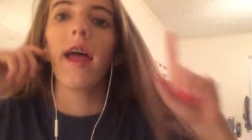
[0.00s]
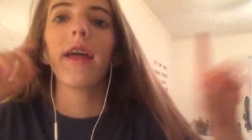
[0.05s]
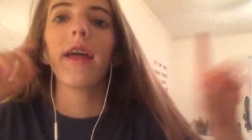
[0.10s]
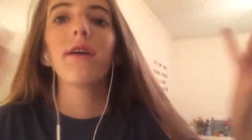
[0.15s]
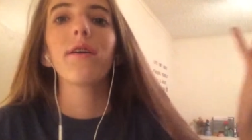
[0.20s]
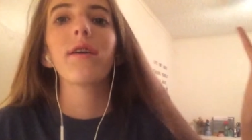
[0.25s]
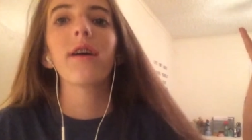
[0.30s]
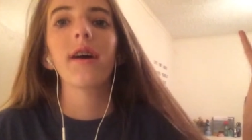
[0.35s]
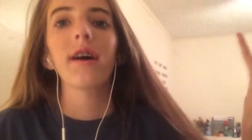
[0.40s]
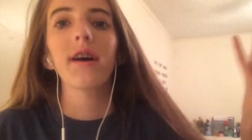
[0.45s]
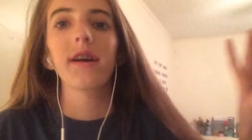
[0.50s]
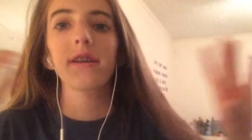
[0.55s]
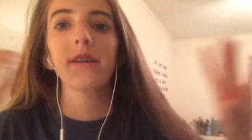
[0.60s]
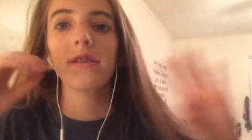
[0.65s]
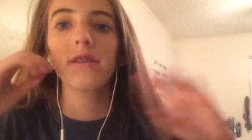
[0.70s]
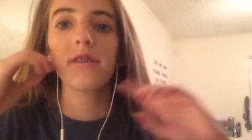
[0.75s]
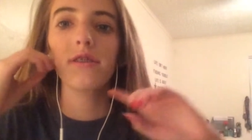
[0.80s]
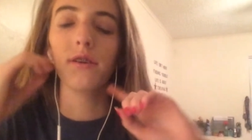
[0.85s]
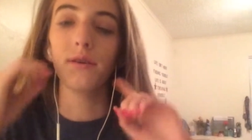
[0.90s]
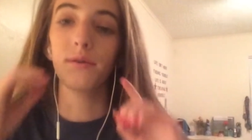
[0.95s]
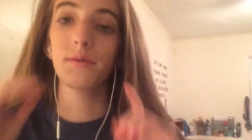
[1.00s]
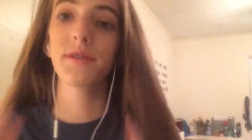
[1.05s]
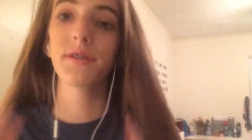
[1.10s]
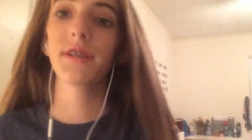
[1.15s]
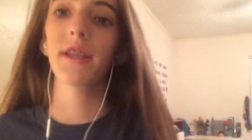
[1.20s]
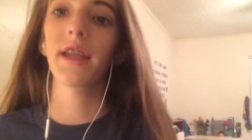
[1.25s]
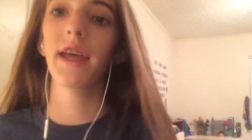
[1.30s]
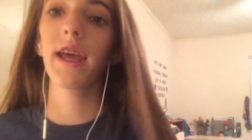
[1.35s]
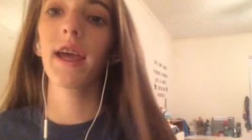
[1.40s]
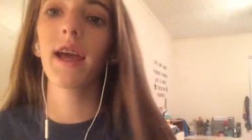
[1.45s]
Hey guys, so
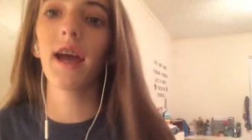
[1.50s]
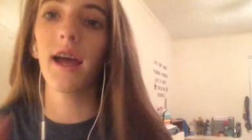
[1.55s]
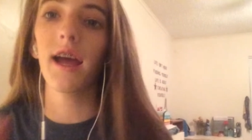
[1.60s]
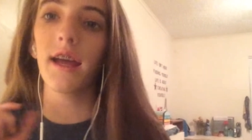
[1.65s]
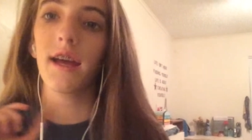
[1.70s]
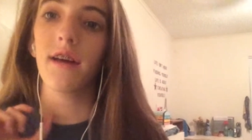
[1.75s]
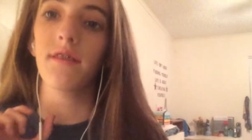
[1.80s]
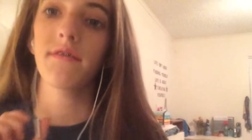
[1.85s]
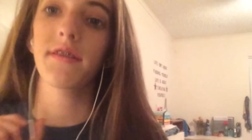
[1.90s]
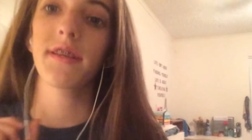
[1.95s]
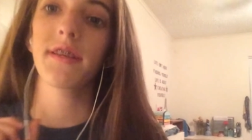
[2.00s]
today I have